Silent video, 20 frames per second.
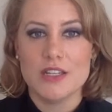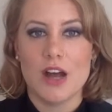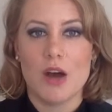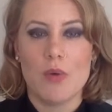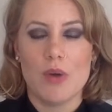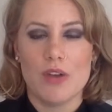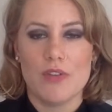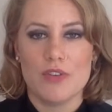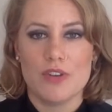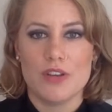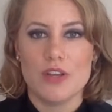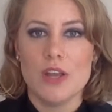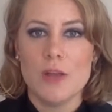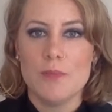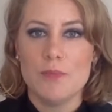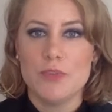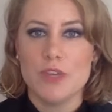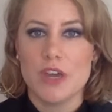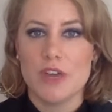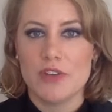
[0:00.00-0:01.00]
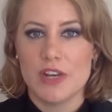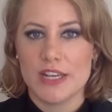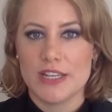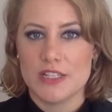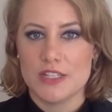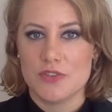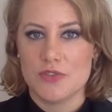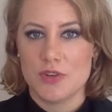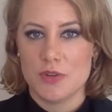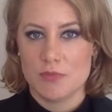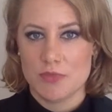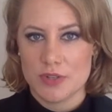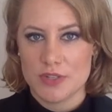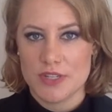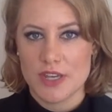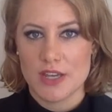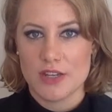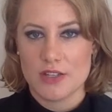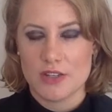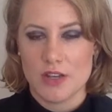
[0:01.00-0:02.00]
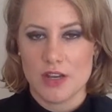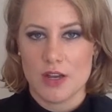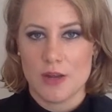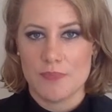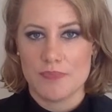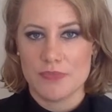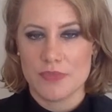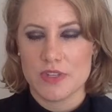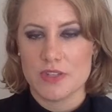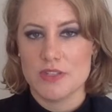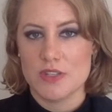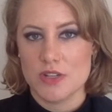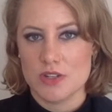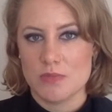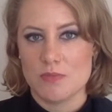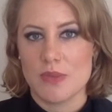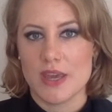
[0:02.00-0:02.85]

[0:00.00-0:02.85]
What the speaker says: However, you have like different decision